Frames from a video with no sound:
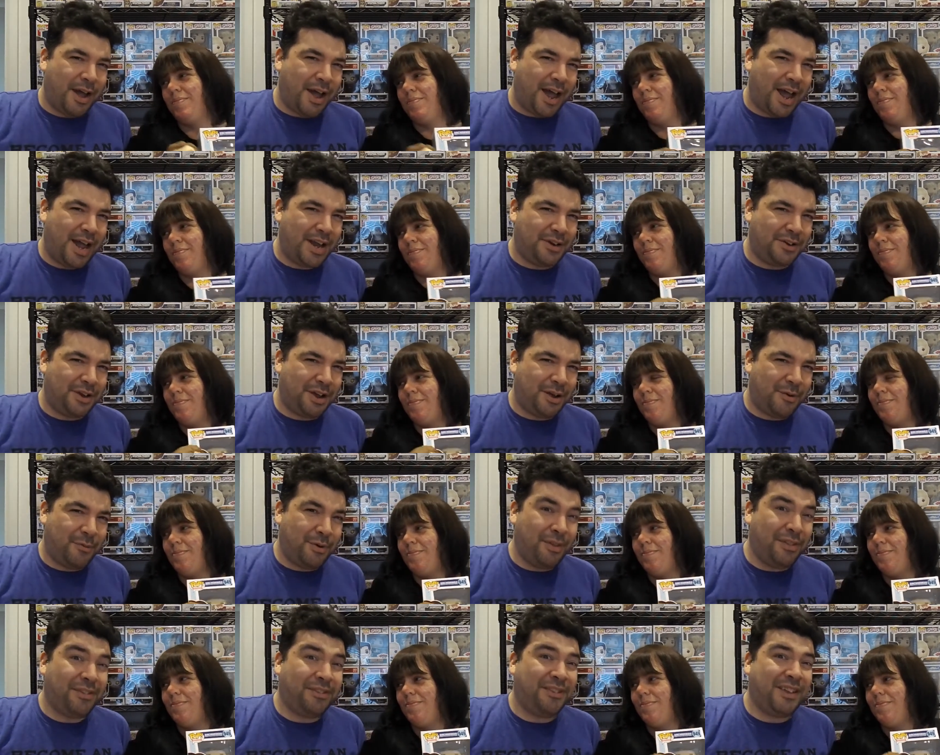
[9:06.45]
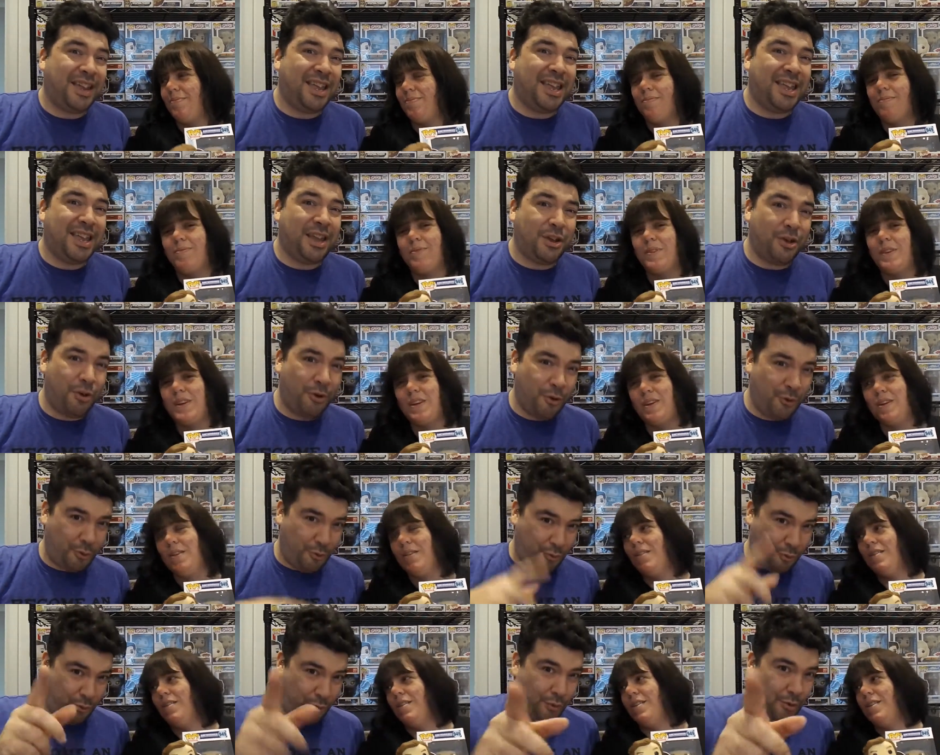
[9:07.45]
Speaker 1: And uh, we'll see
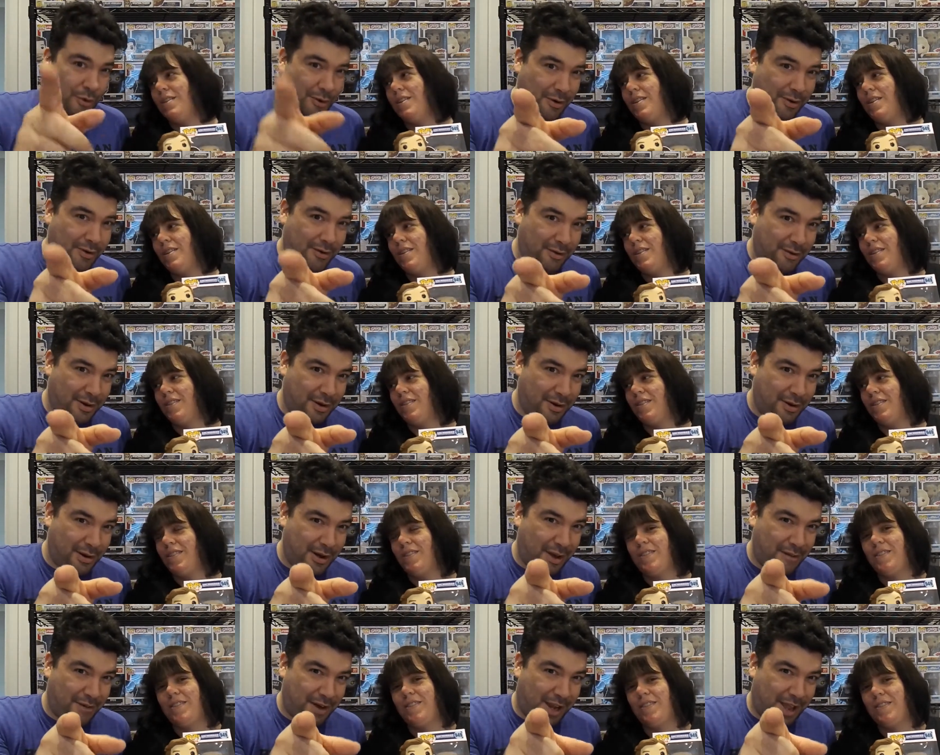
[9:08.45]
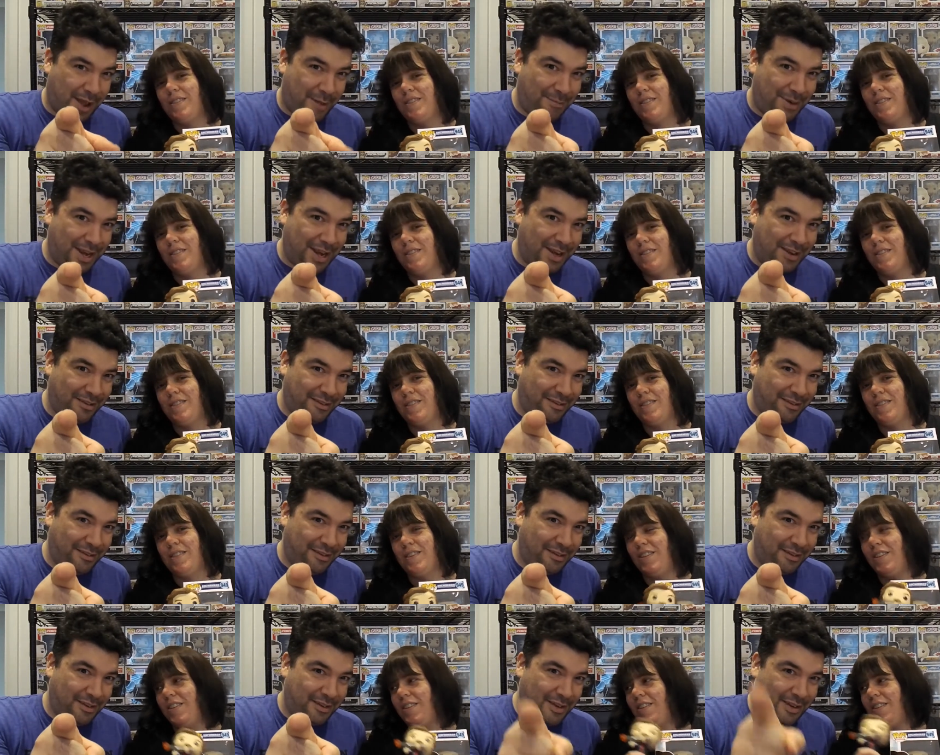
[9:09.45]
you, lovely
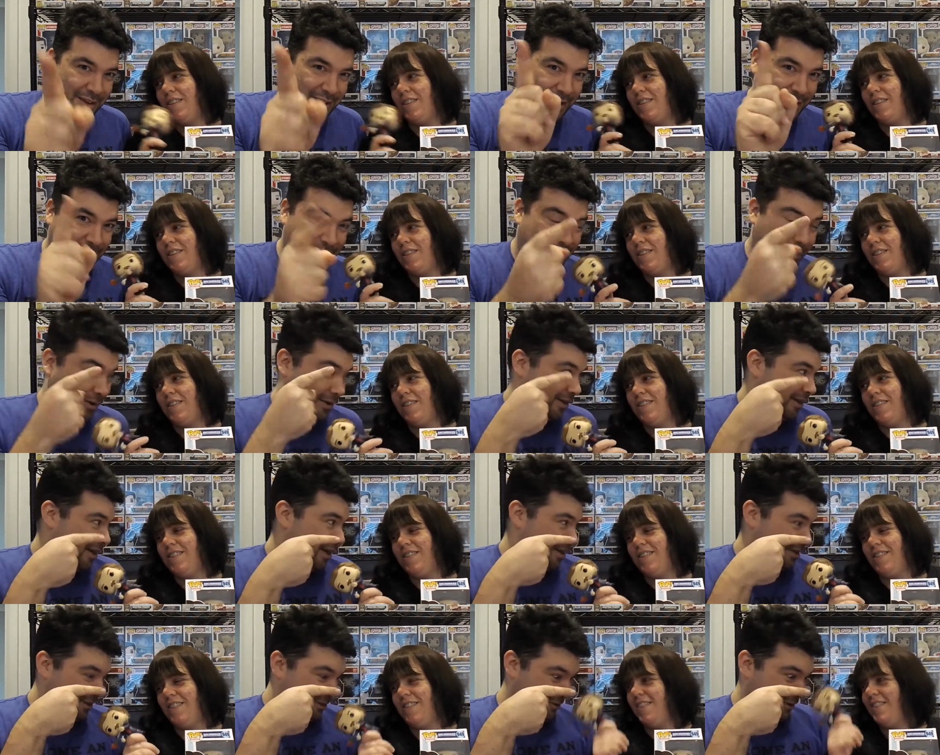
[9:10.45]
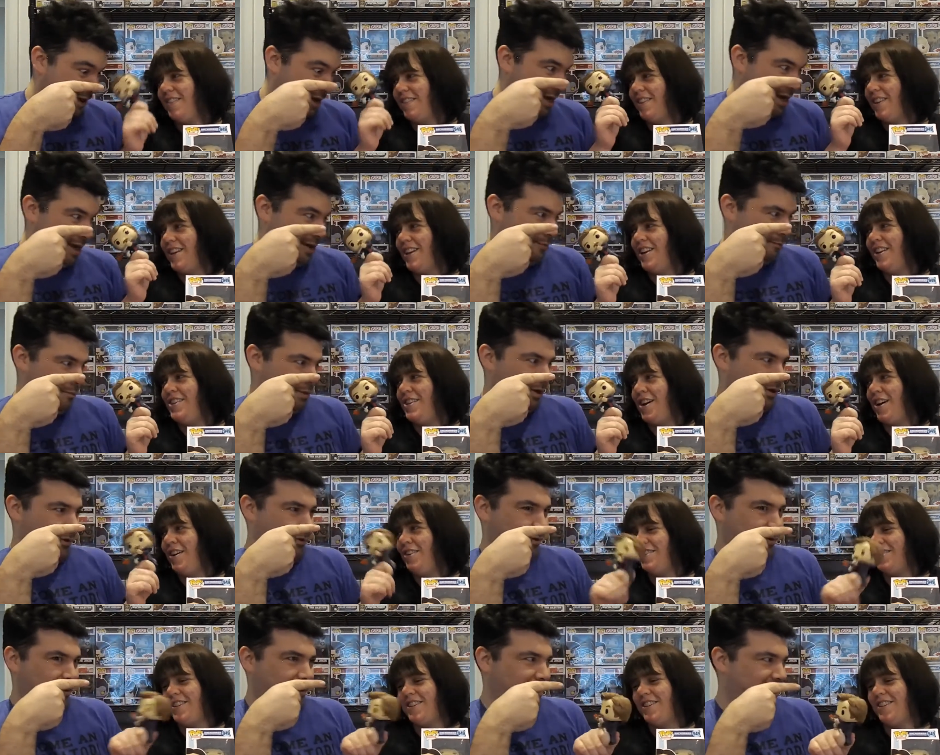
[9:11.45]
couplings. Not literally.
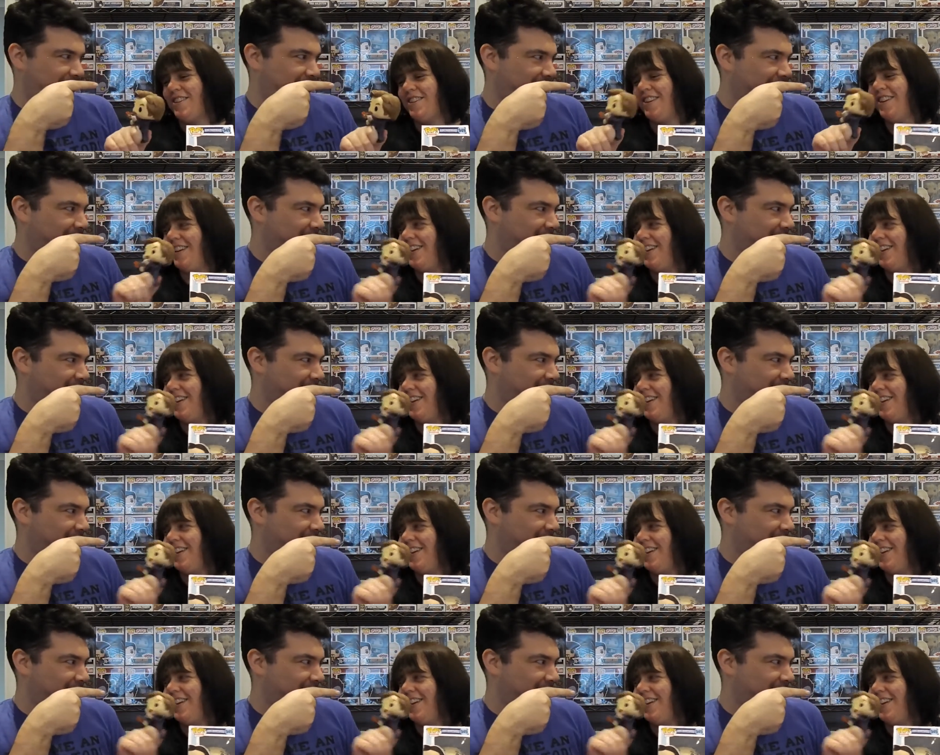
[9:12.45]
Not. Oh, goodness.